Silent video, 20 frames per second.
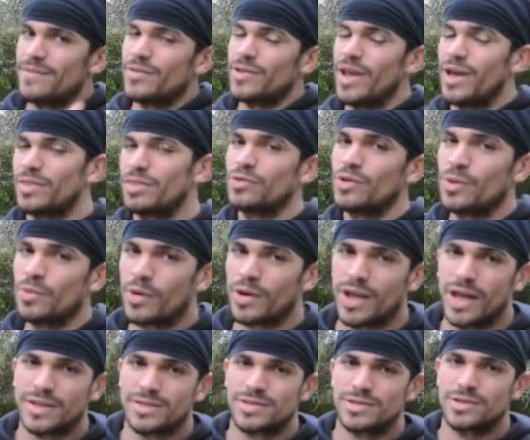if you had three
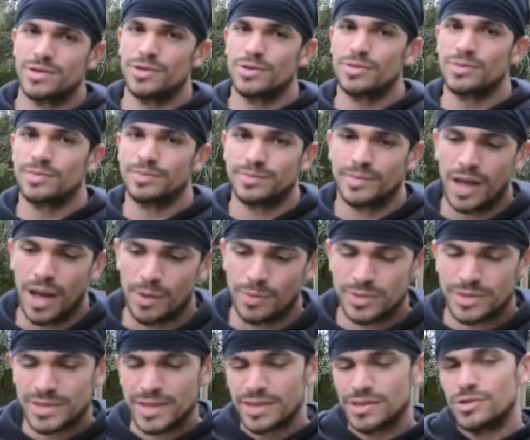workouts to do, I
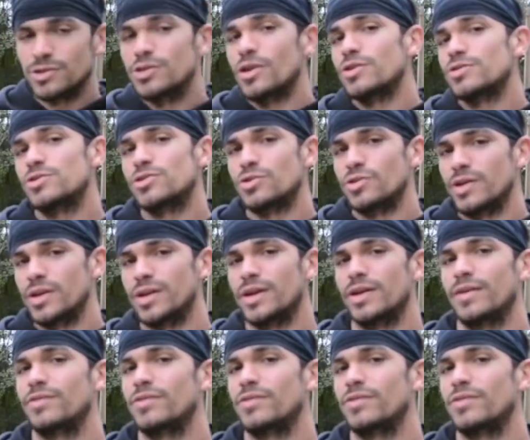would say do those three.